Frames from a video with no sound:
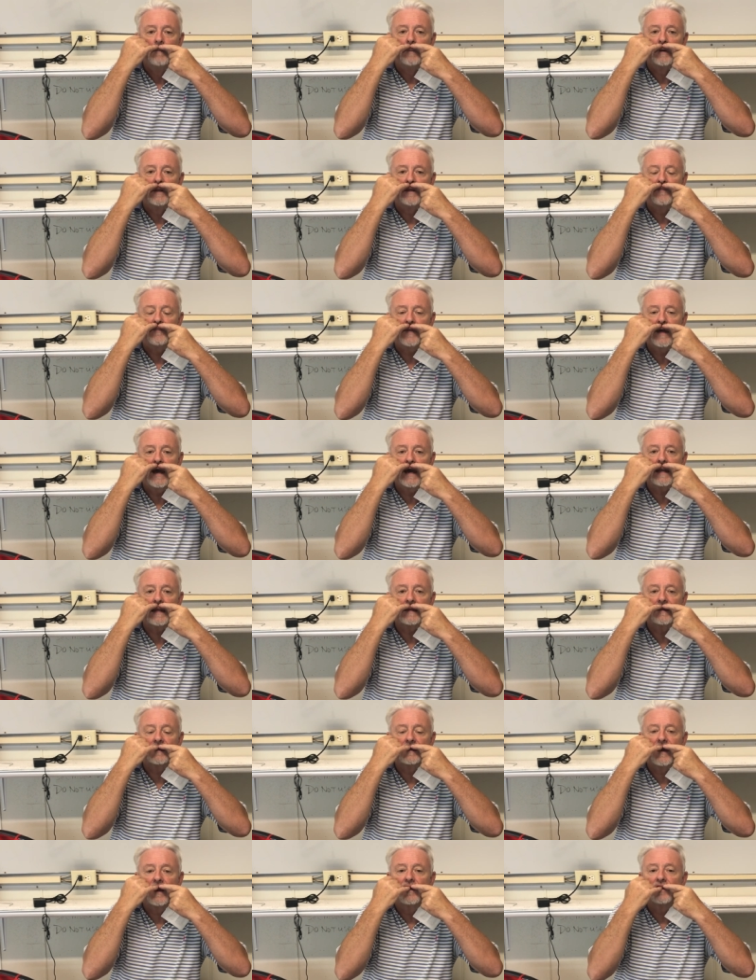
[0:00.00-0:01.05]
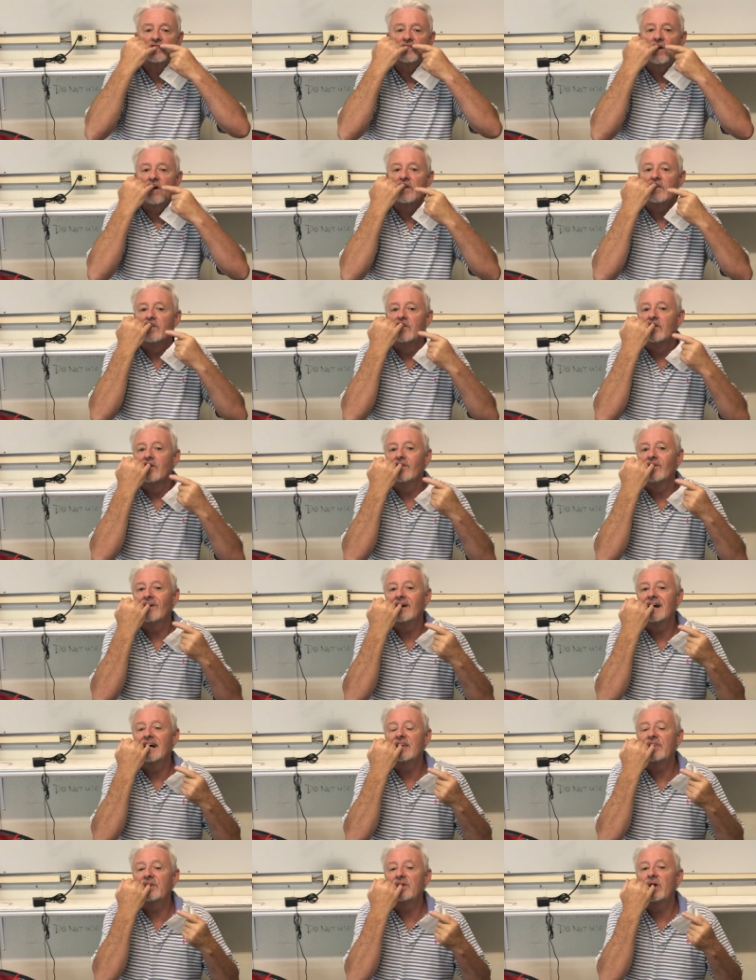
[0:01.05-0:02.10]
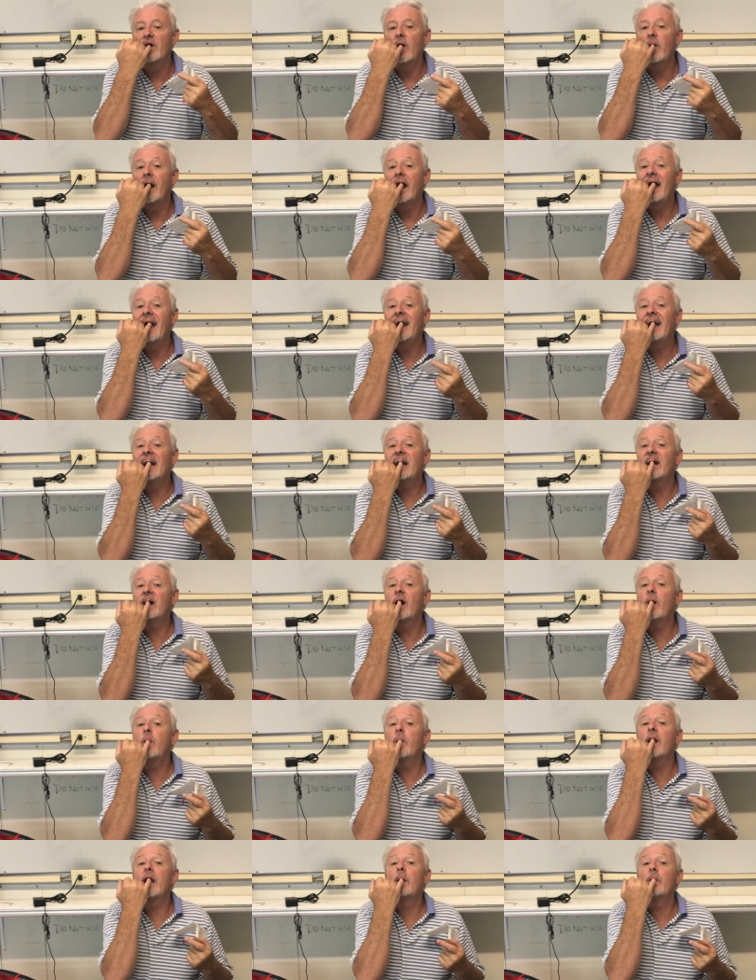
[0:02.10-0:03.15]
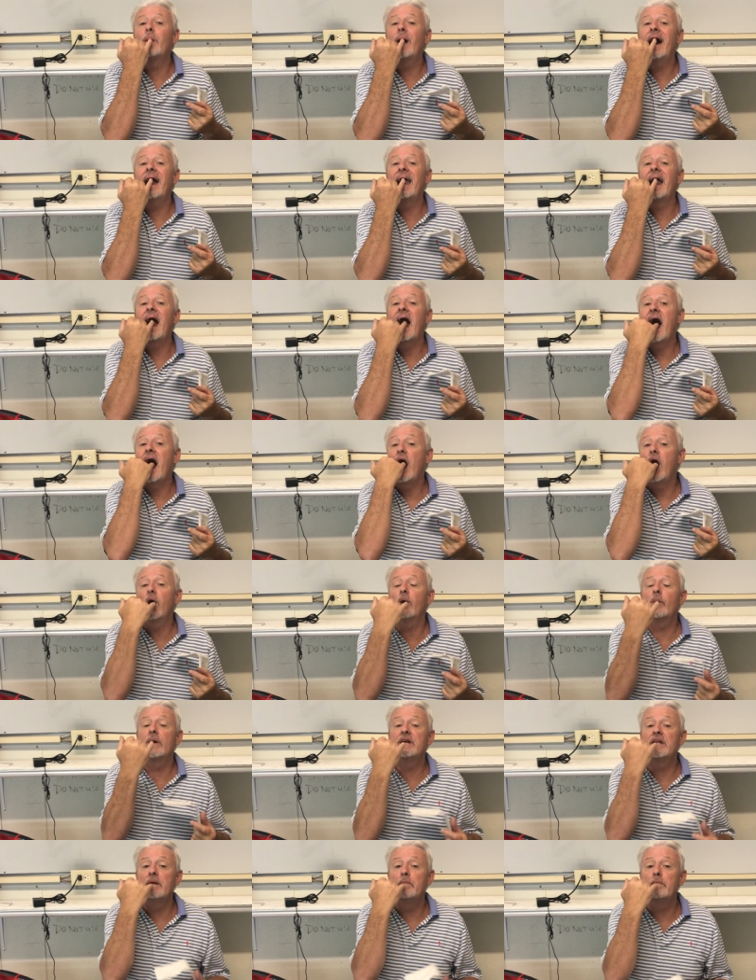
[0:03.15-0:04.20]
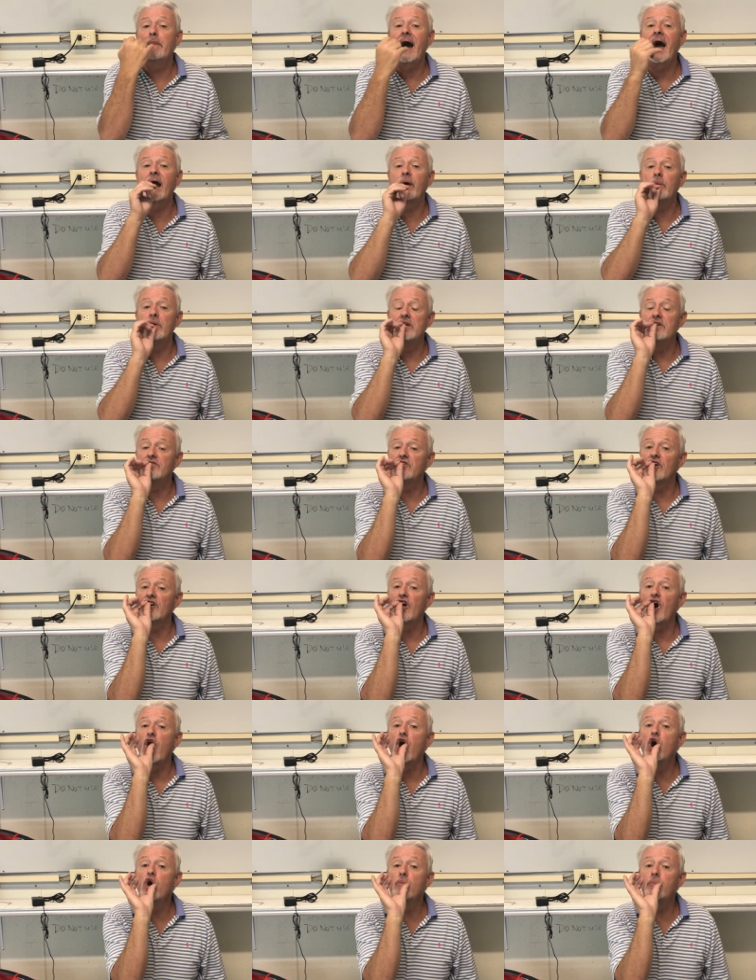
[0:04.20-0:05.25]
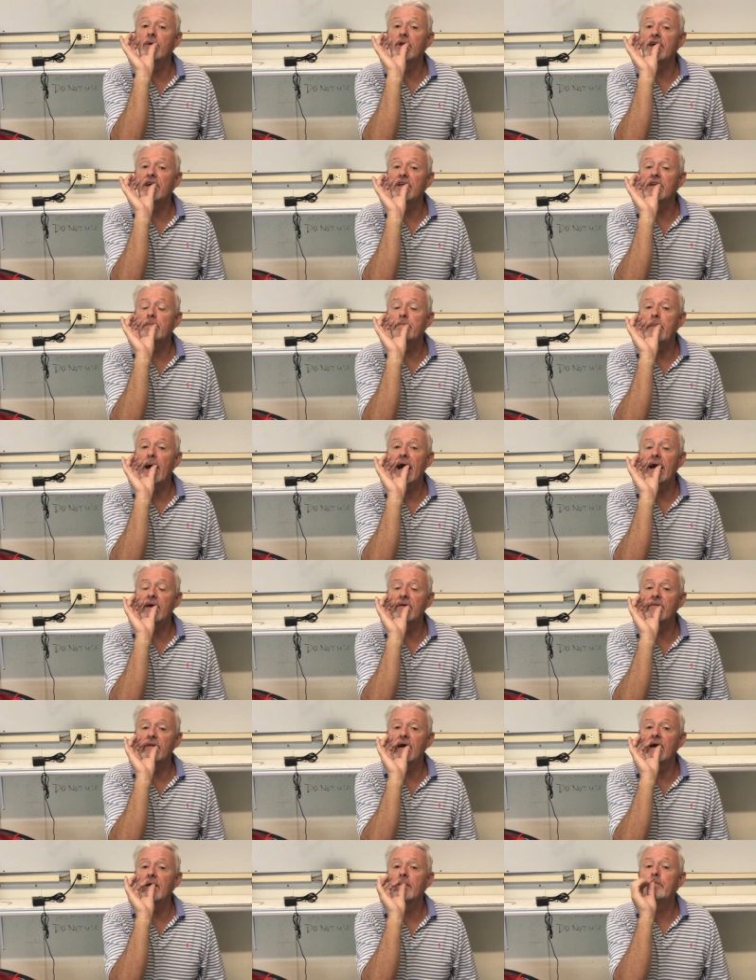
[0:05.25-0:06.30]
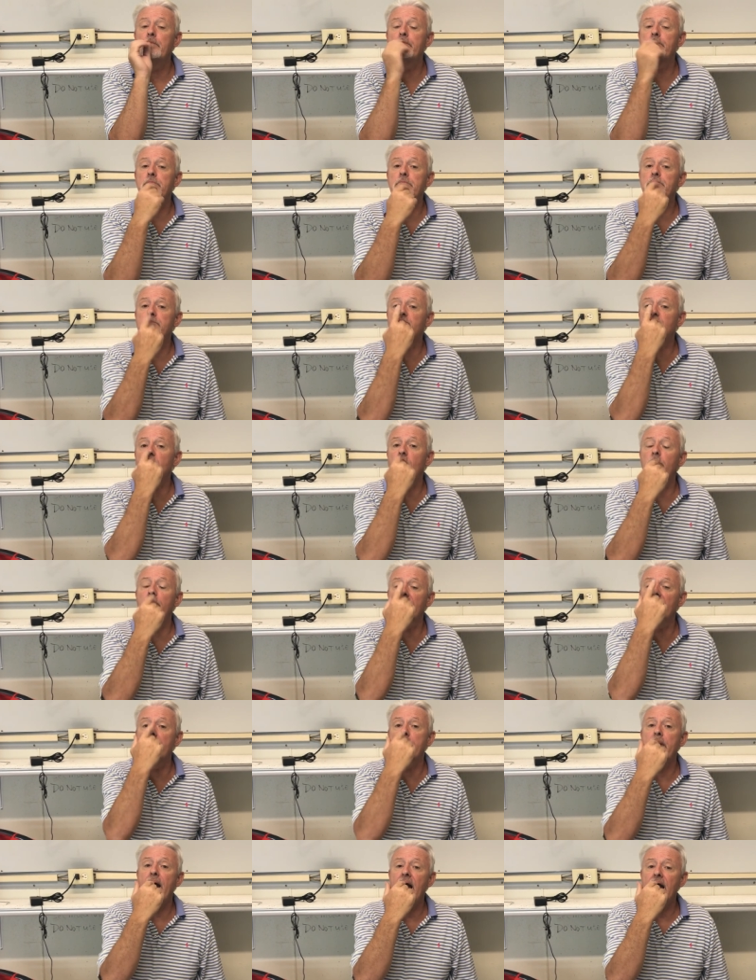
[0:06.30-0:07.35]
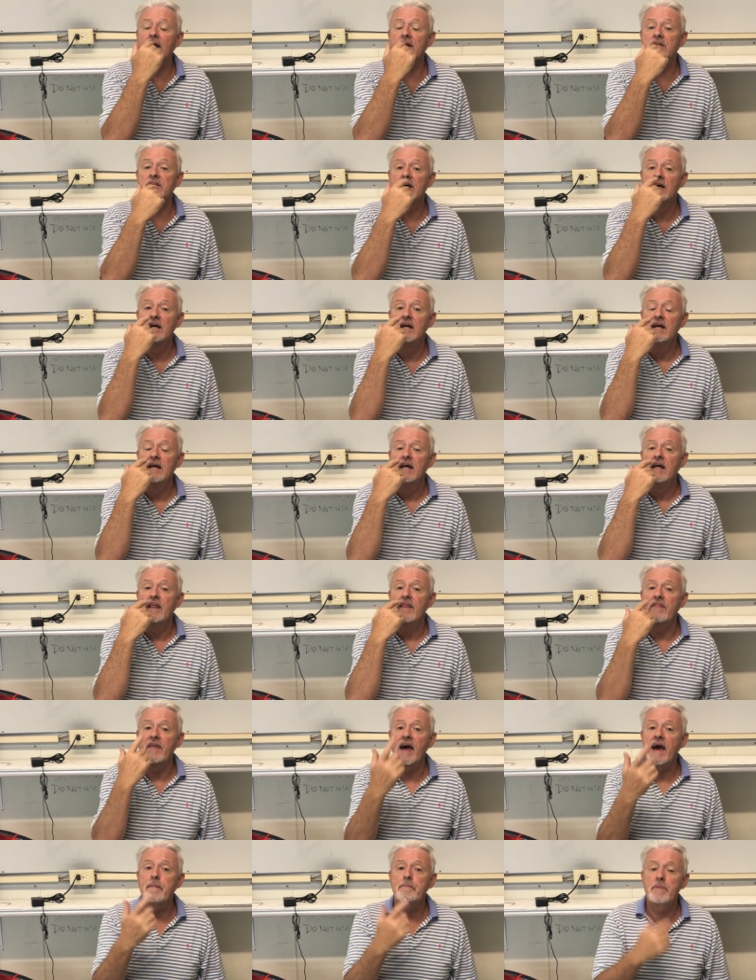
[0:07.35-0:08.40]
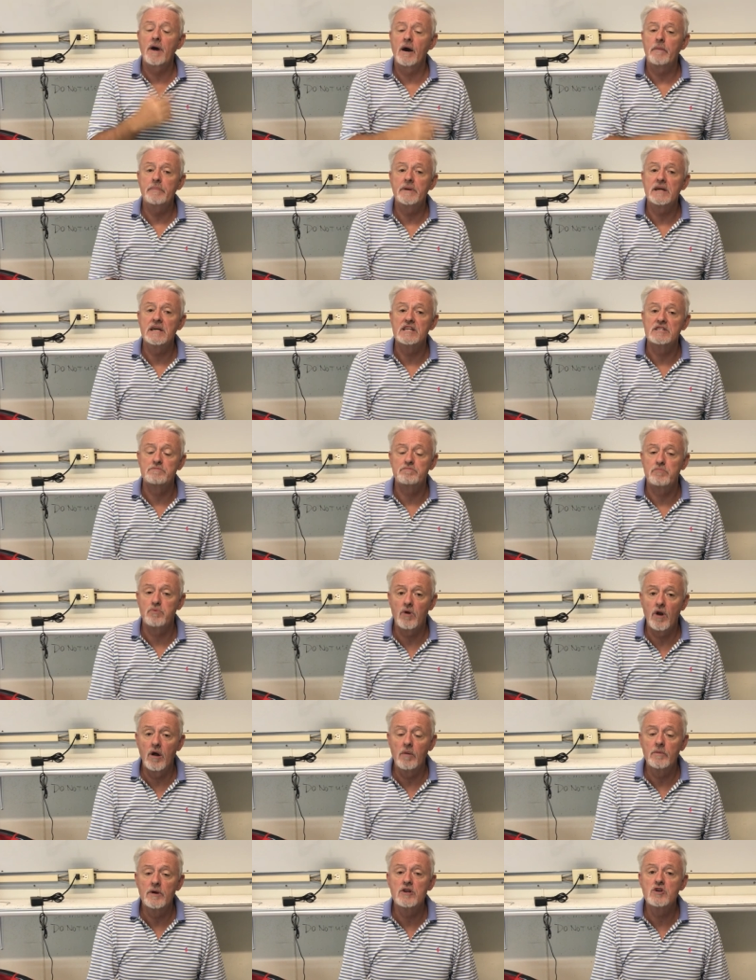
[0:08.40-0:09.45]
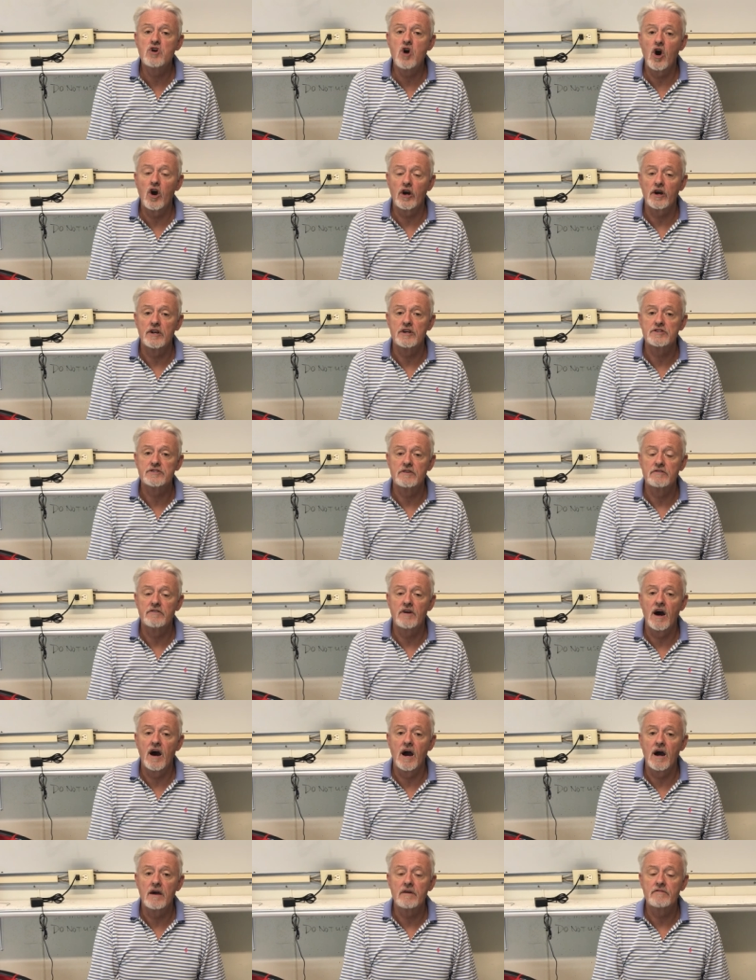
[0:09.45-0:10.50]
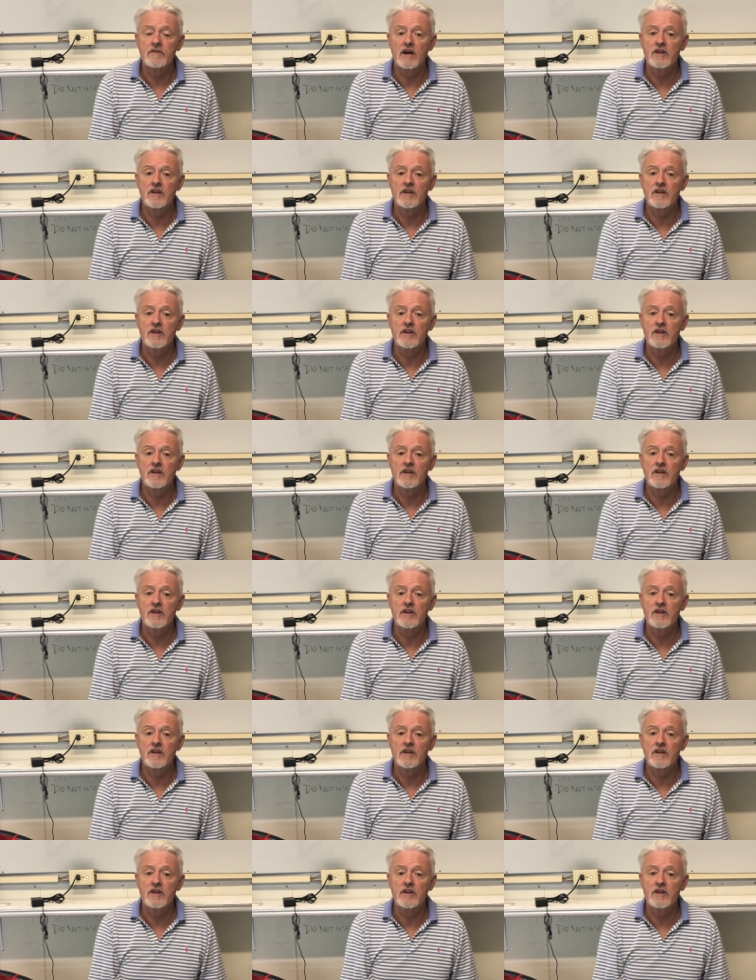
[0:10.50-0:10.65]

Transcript: But if that goes on all the way through, in the top of their palate, and all the way to the back, where you've got an opening in the back of their, top of their palate, that puppy is probably not going to survive.